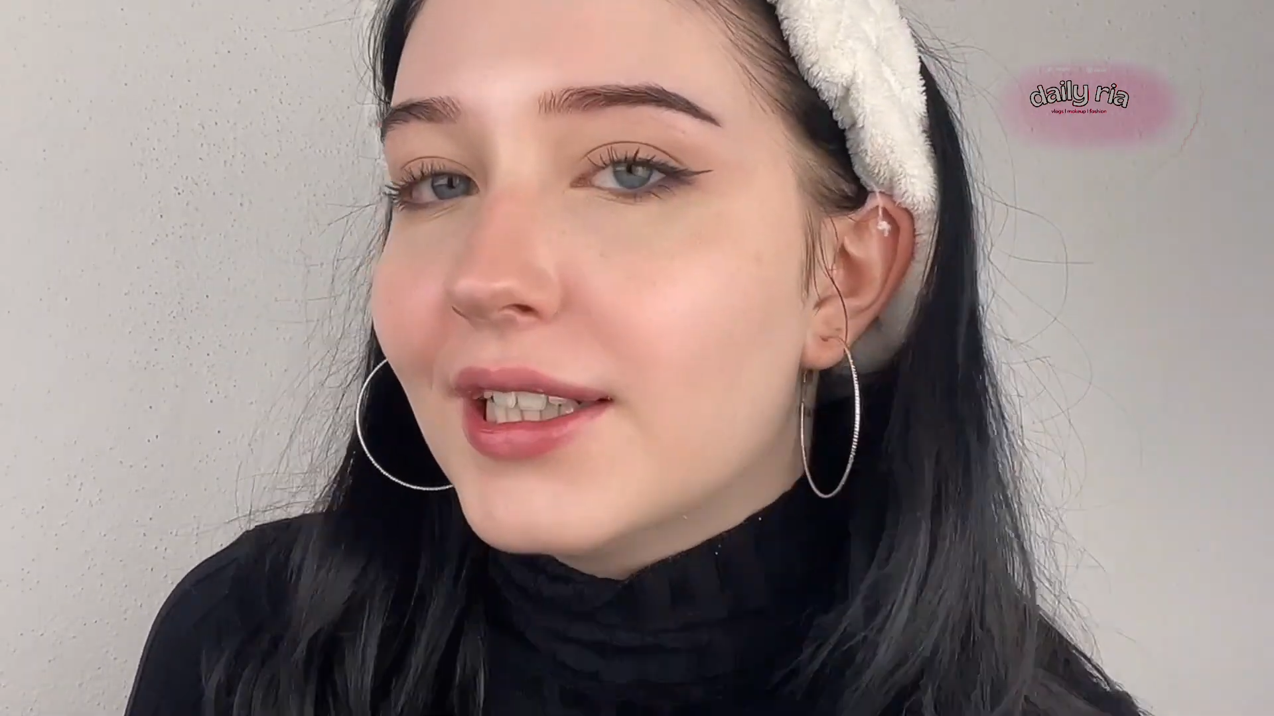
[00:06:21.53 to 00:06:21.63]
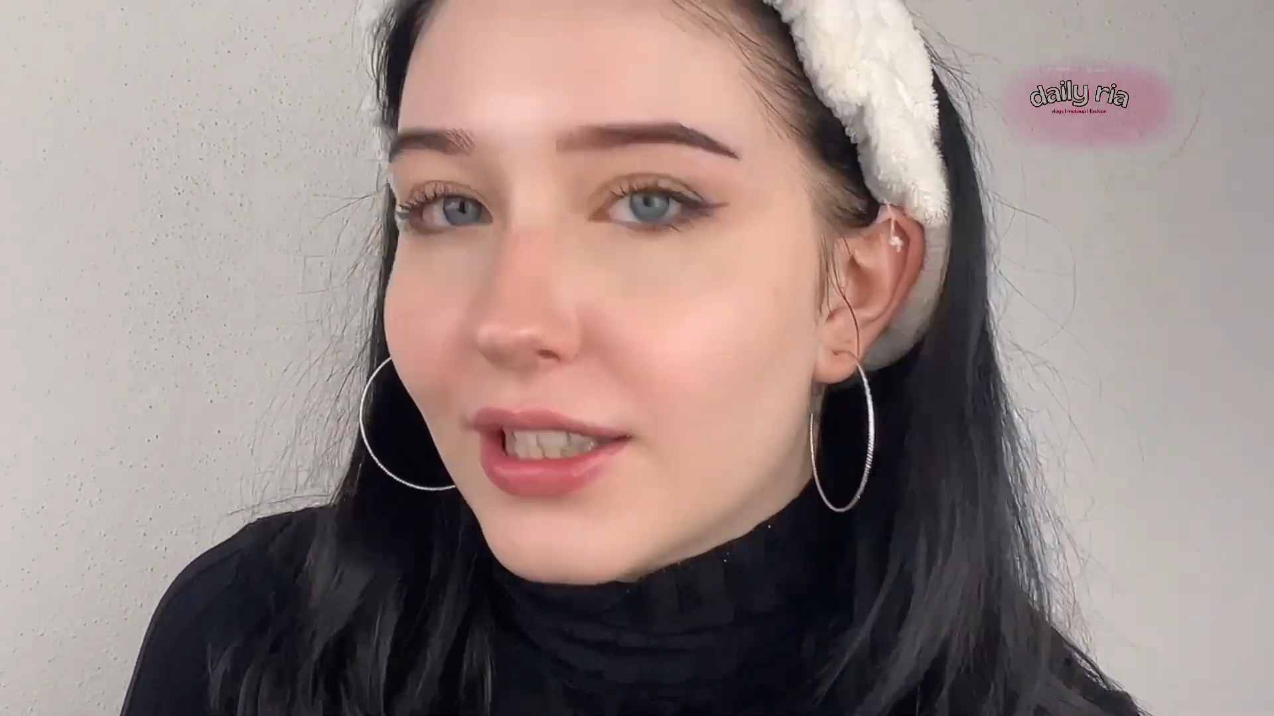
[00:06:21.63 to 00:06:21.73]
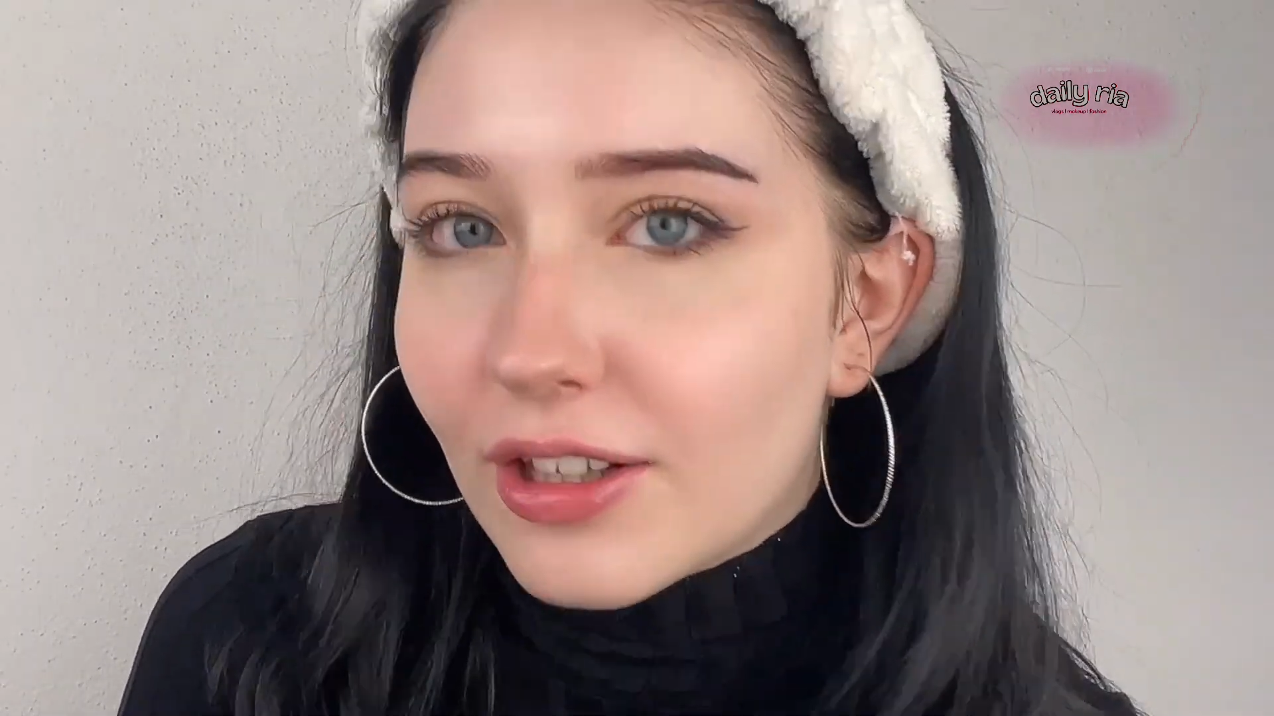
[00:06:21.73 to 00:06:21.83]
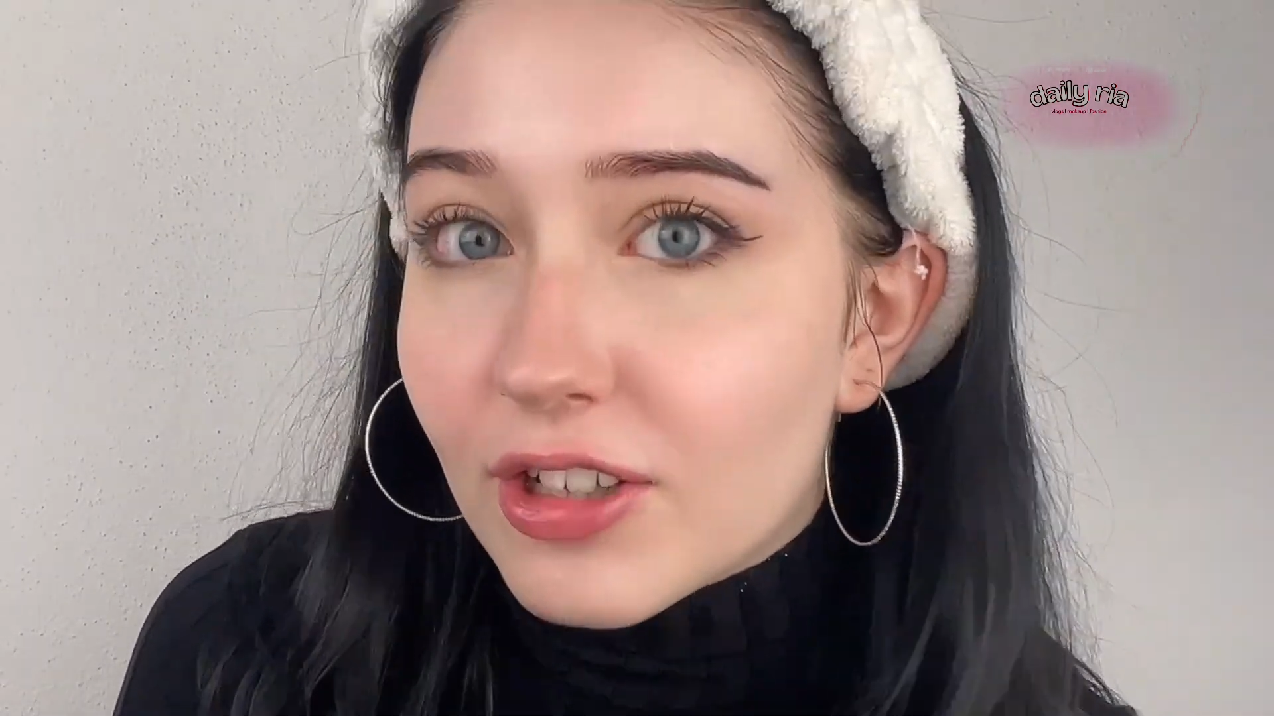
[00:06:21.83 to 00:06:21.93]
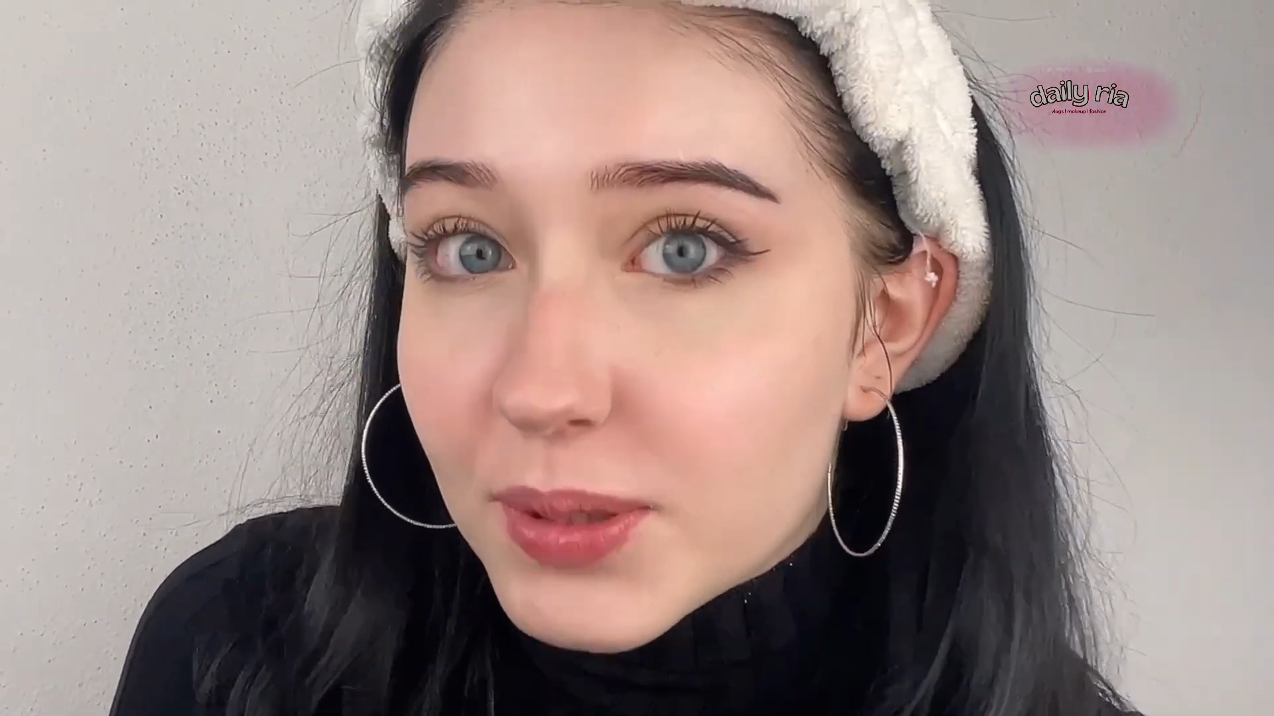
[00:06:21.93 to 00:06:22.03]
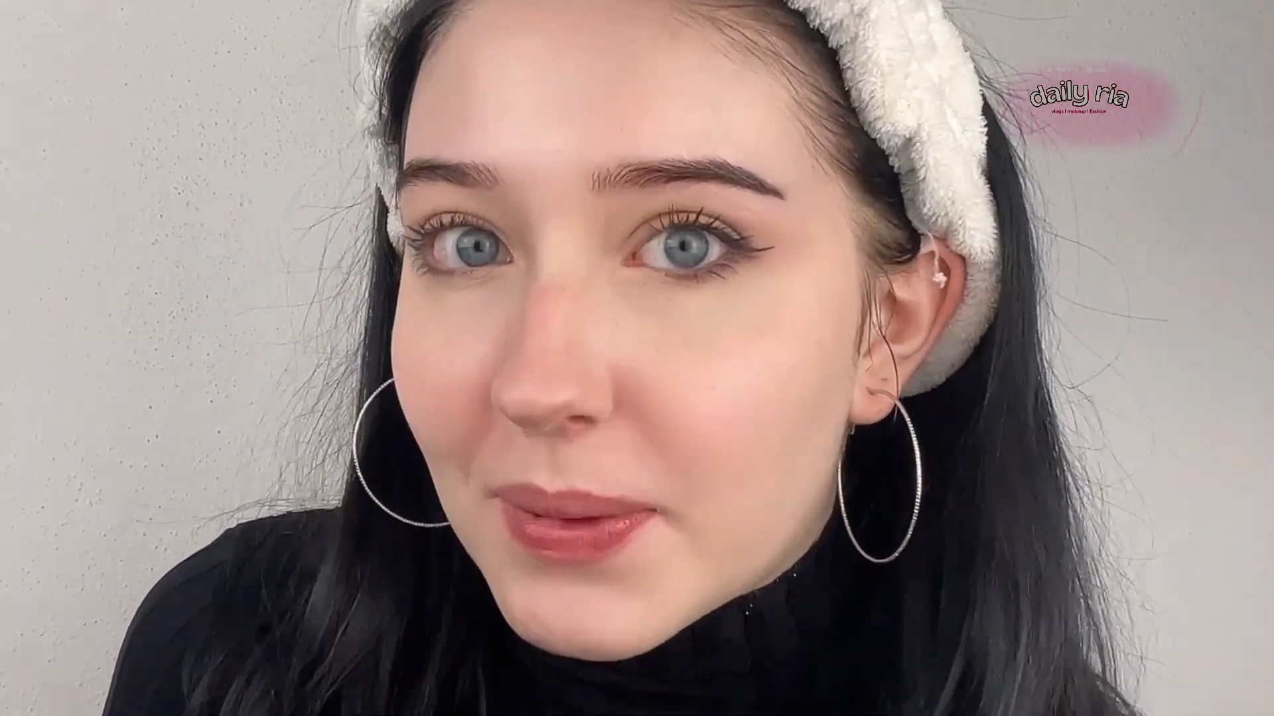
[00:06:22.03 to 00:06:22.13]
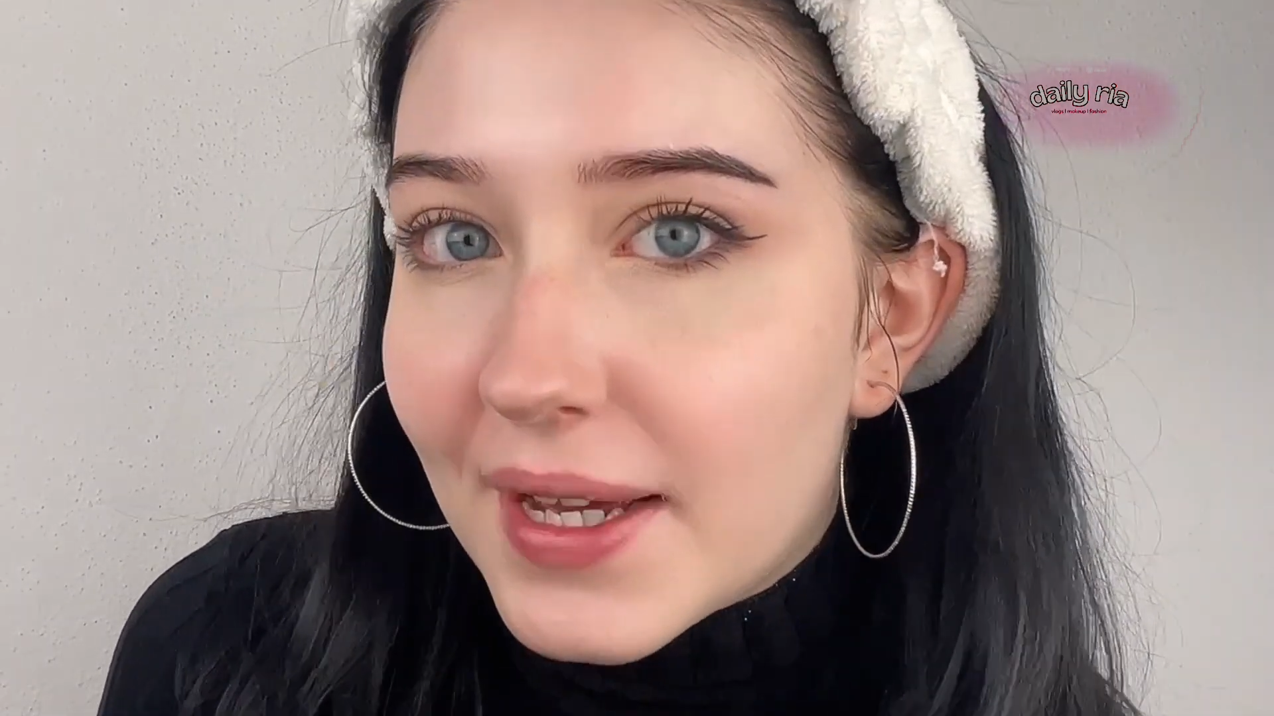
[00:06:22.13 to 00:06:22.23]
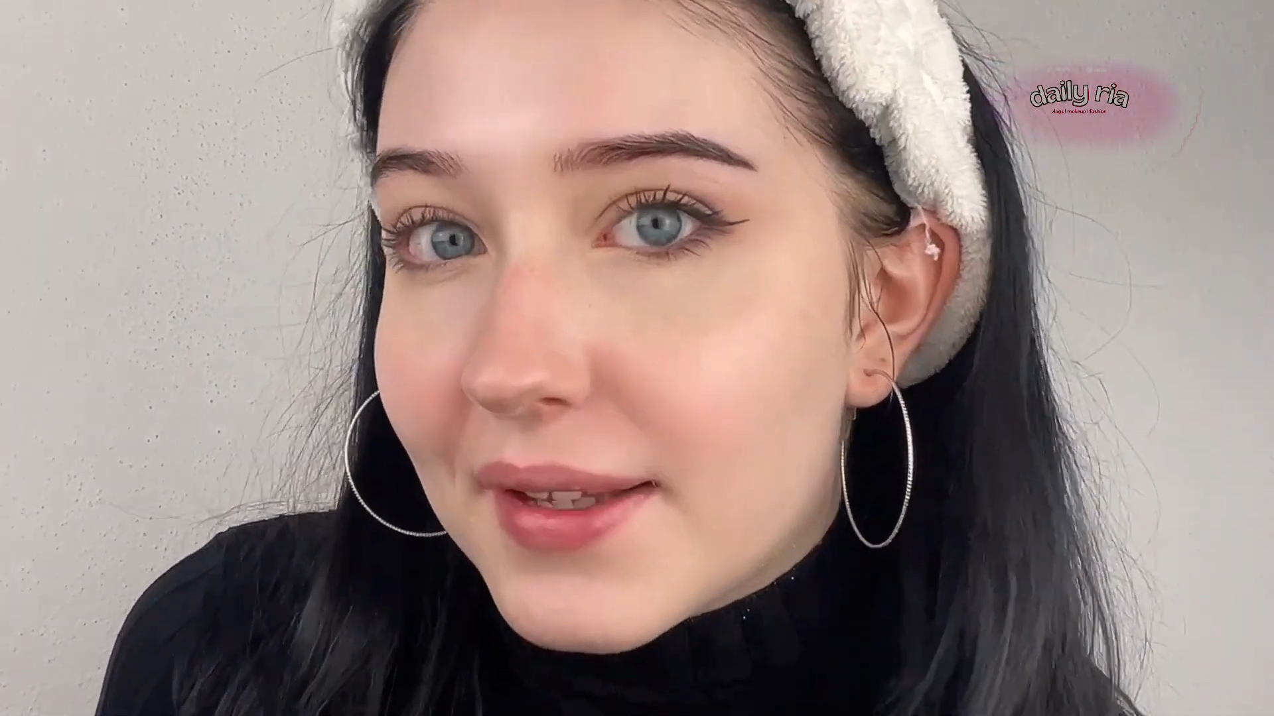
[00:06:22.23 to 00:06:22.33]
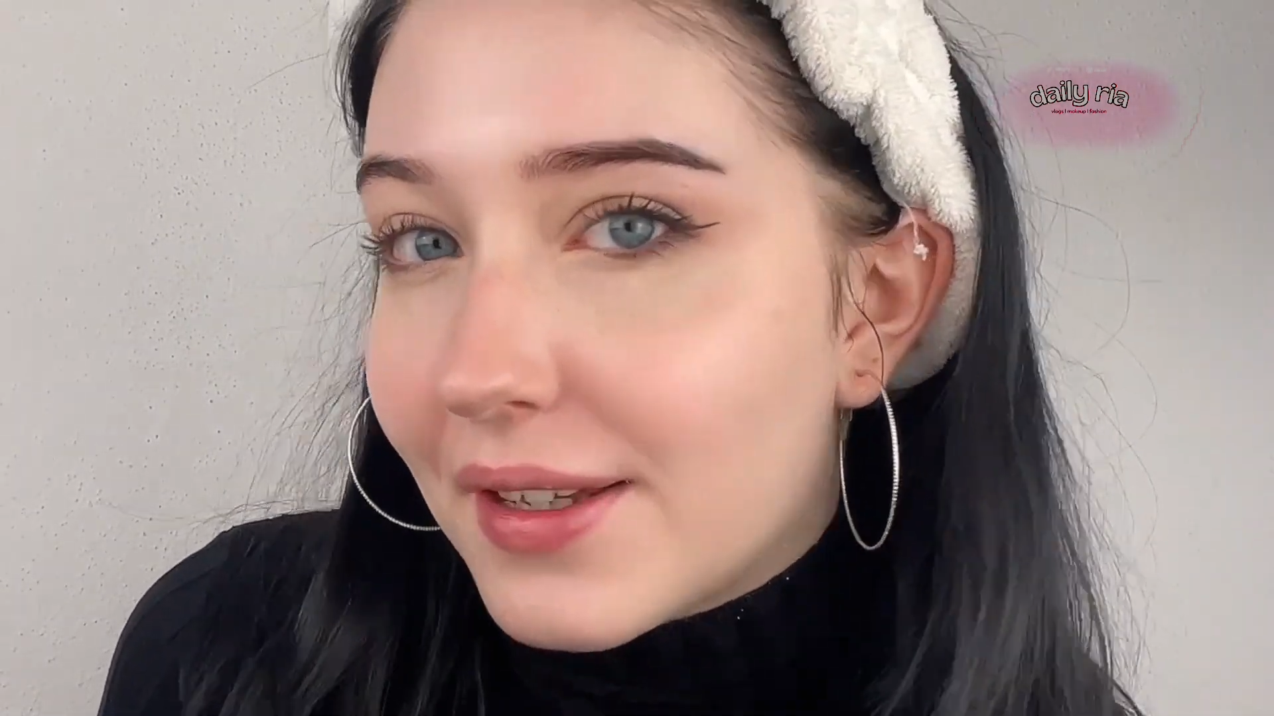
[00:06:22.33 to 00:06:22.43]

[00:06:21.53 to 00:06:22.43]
It looks bad.